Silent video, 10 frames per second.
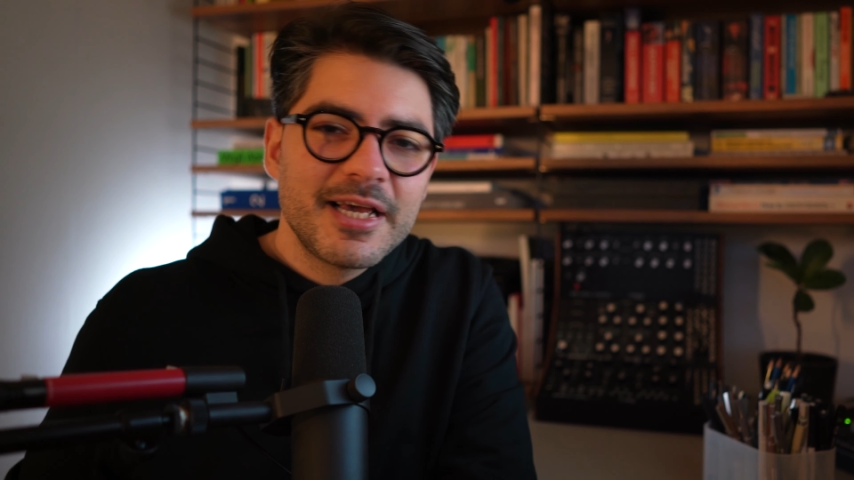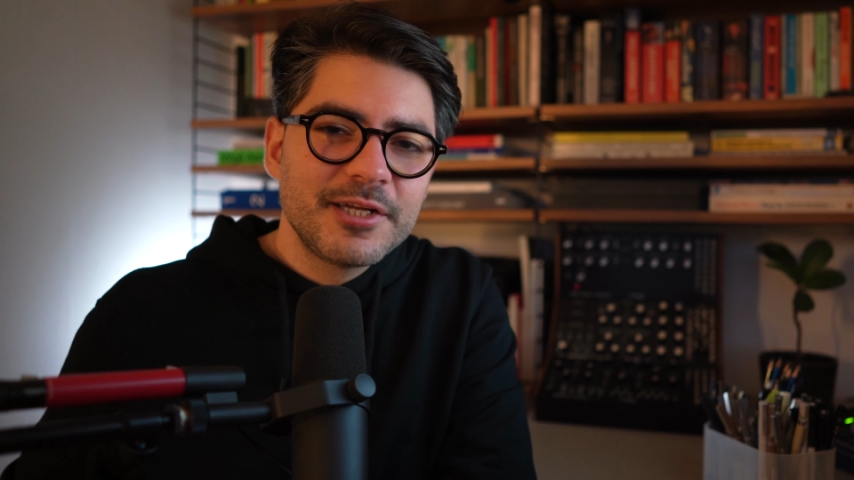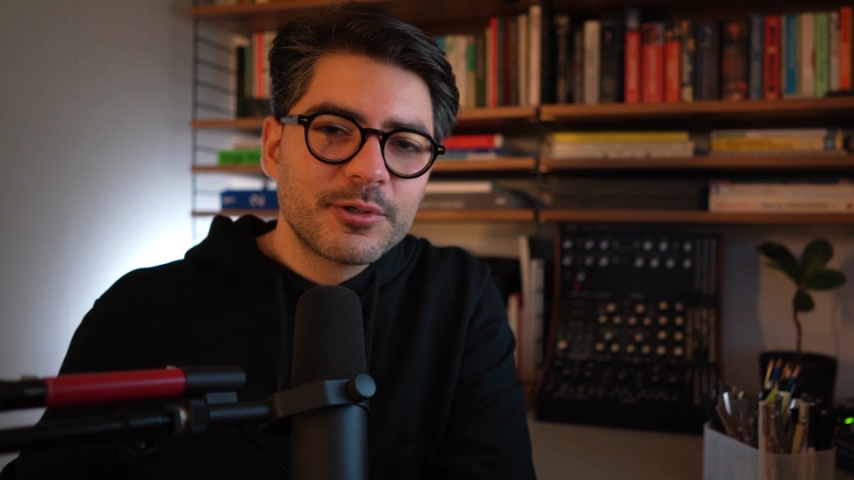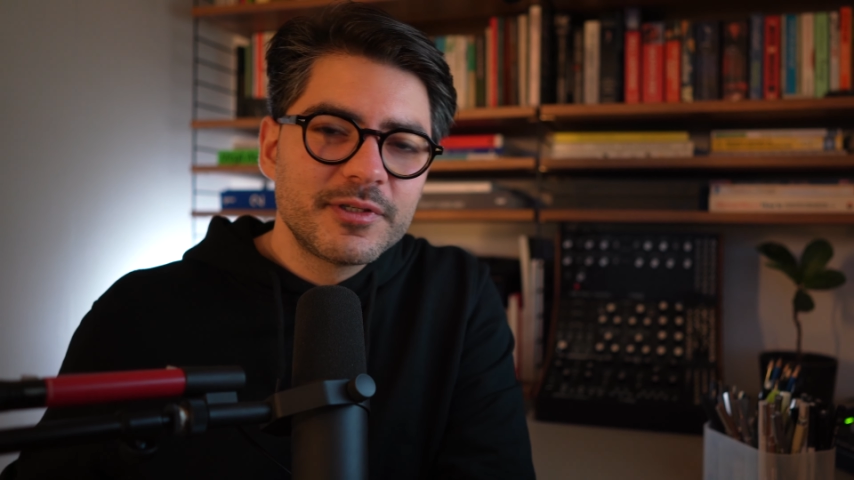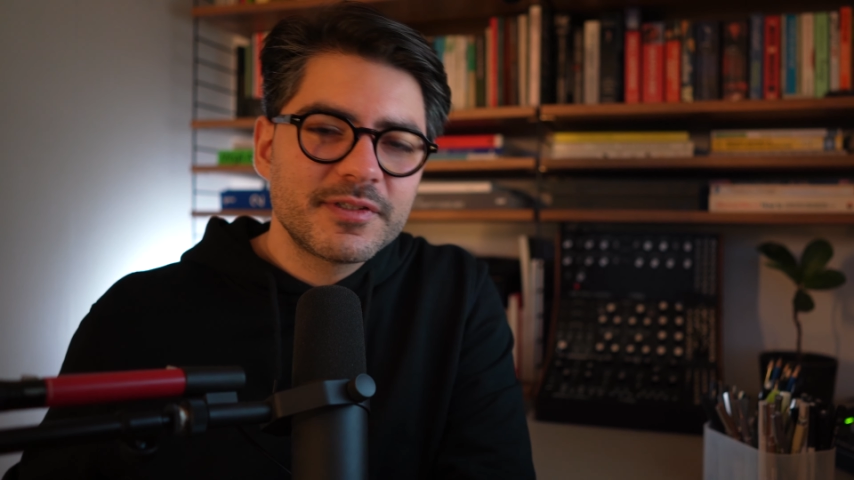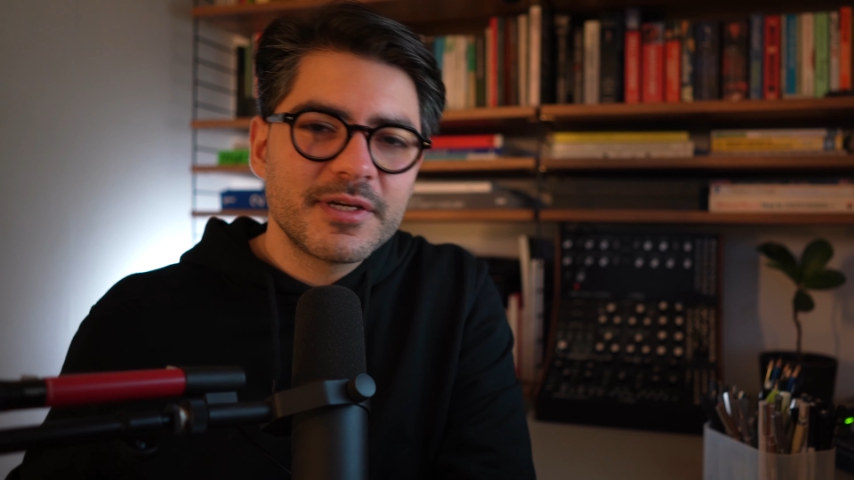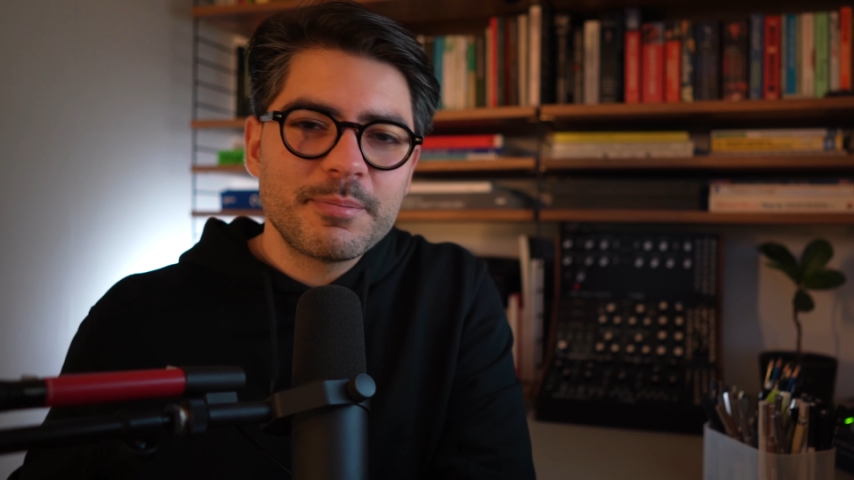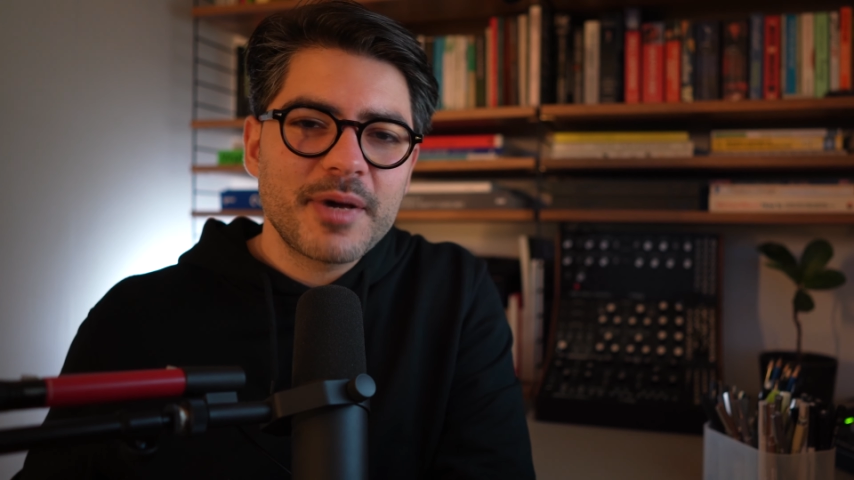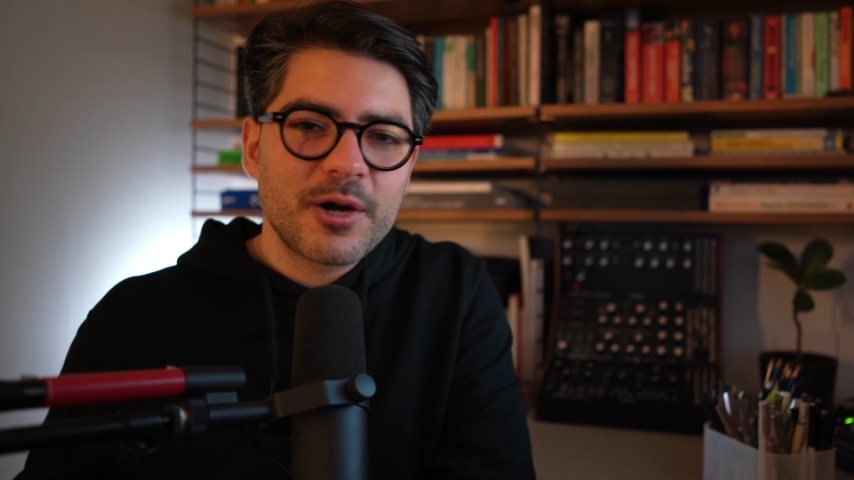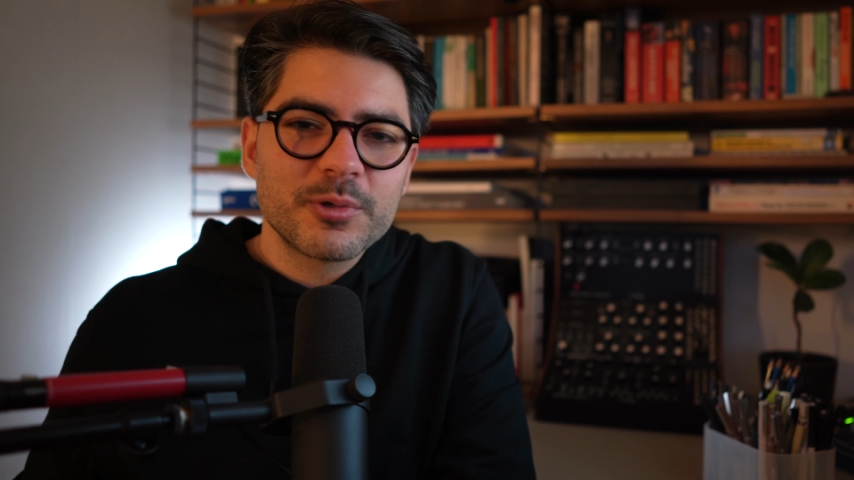in order to
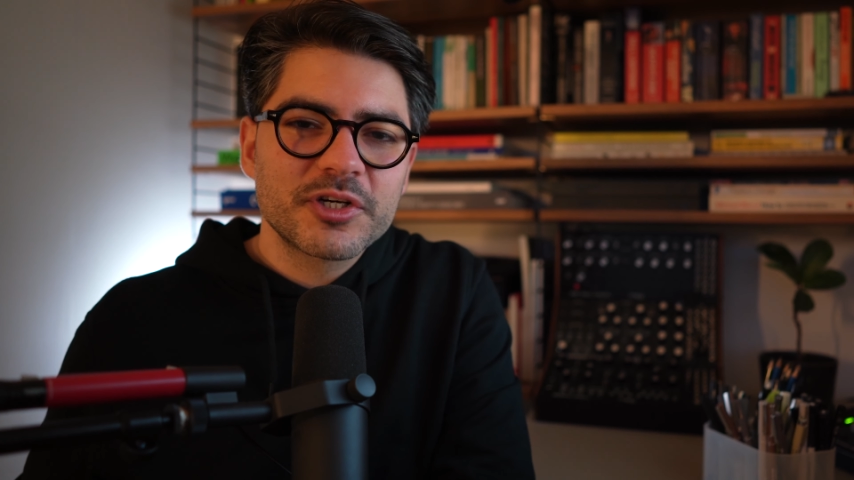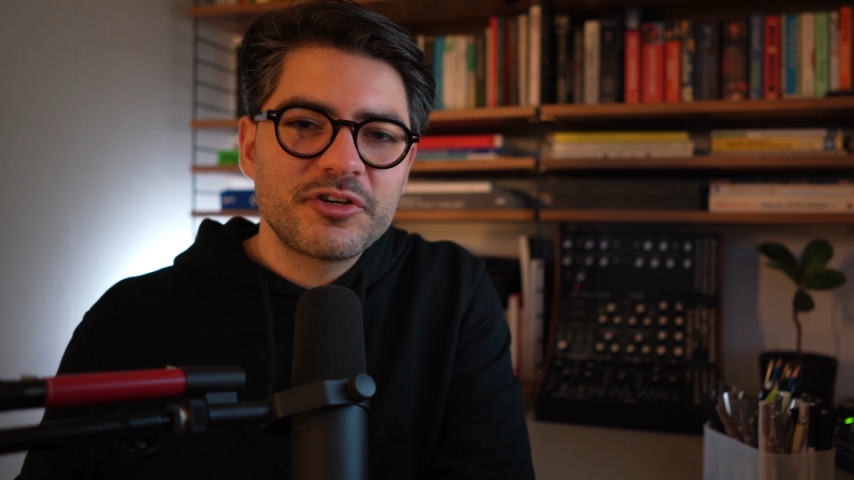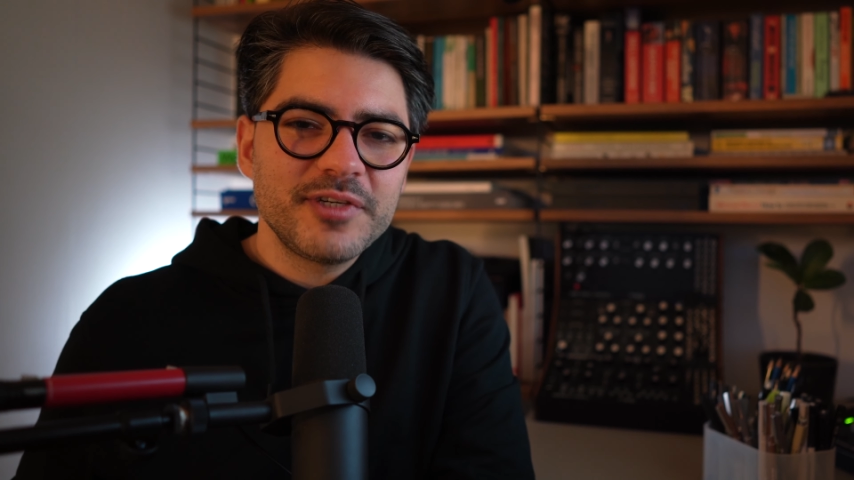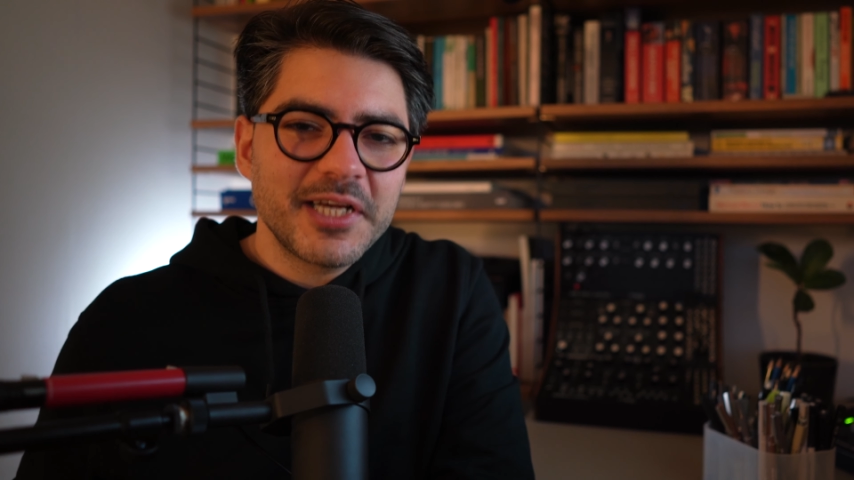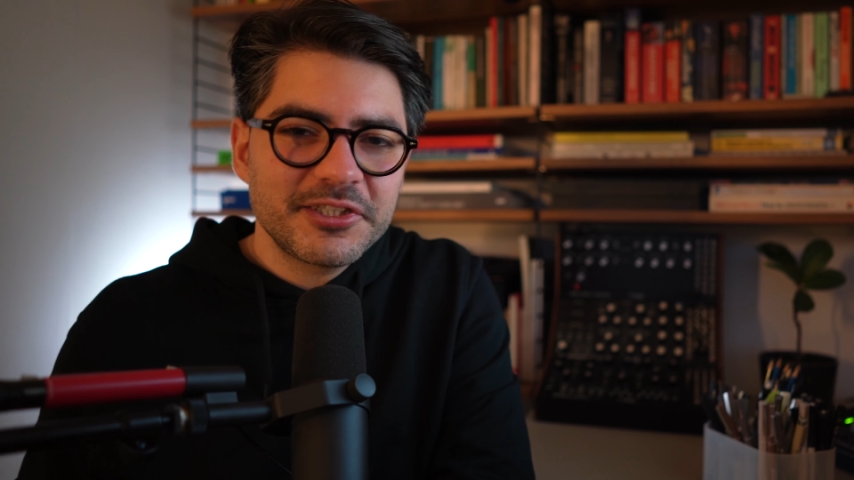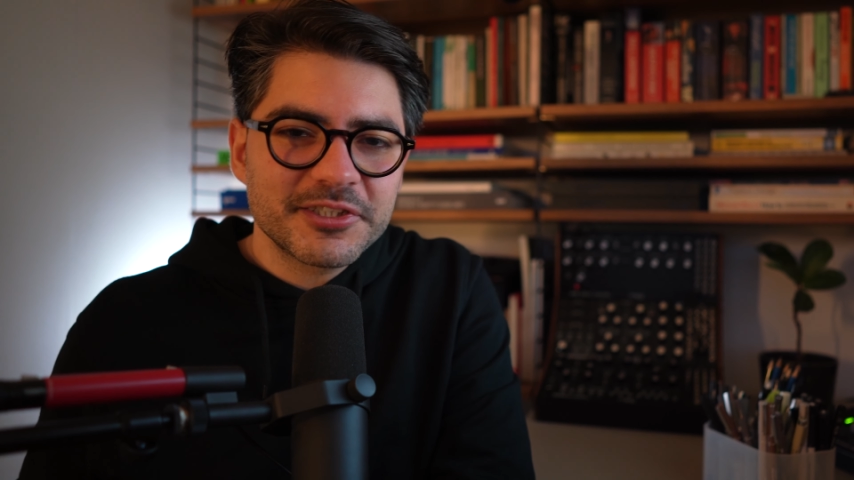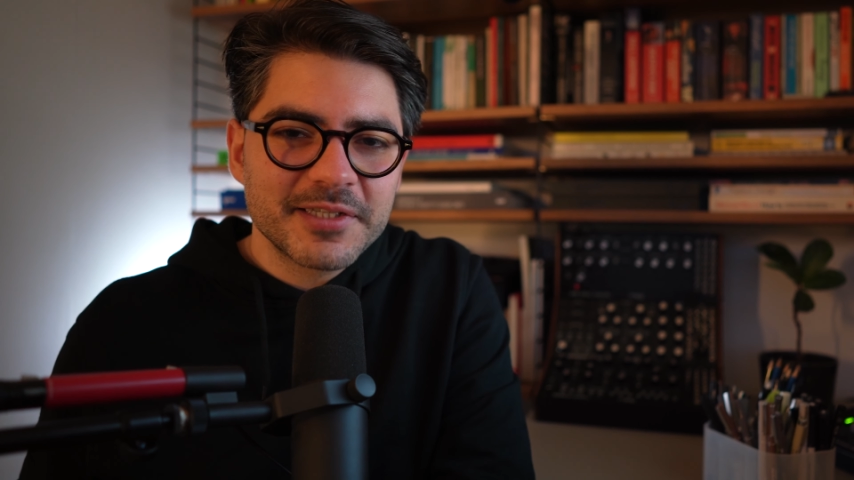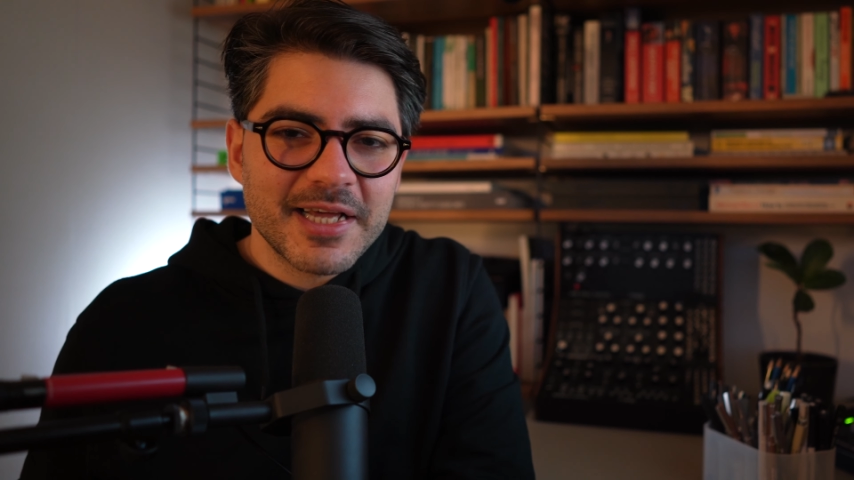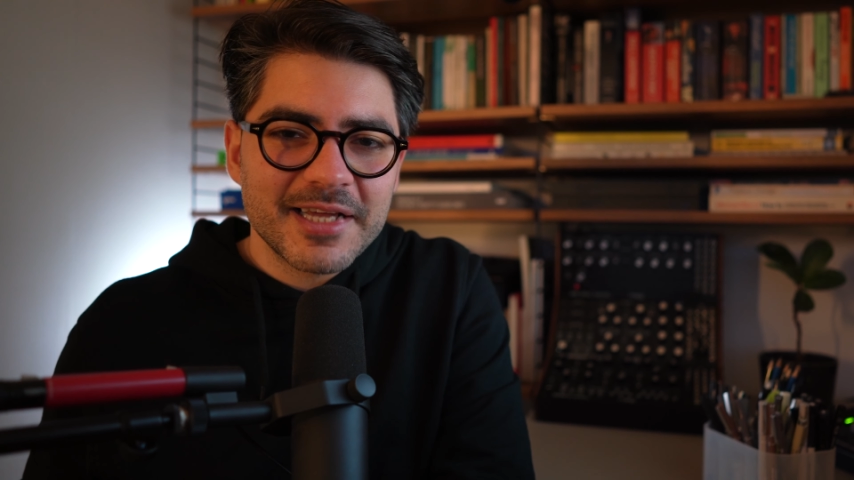empower creation